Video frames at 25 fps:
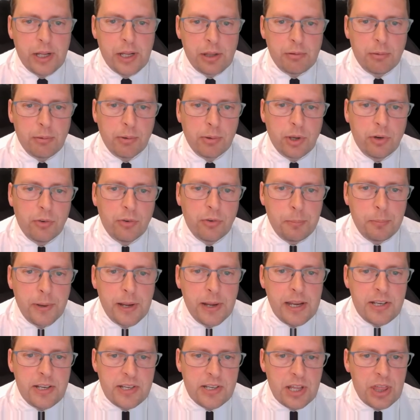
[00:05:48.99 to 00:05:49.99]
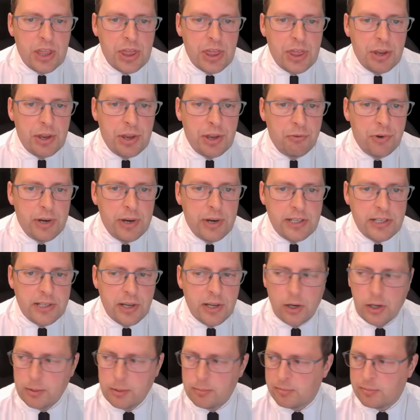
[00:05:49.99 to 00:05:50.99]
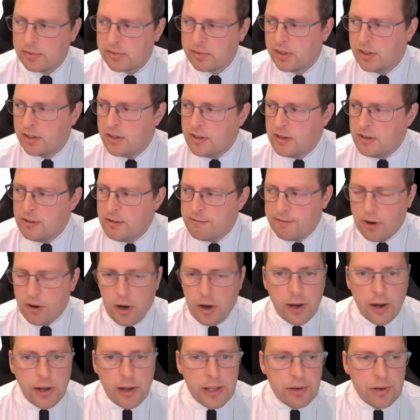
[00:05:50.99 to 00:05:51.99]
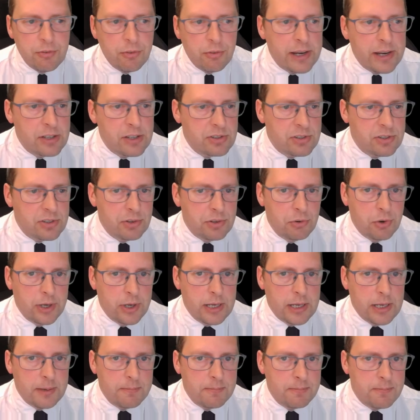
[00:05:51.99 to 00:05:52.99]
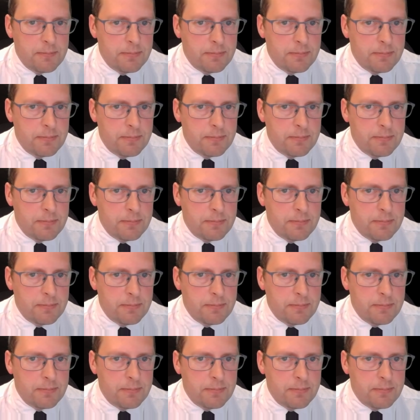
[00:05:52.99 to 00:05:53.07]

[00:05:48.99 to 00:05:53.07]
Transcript: So I'm going to repeat it 3 times for I in range 3.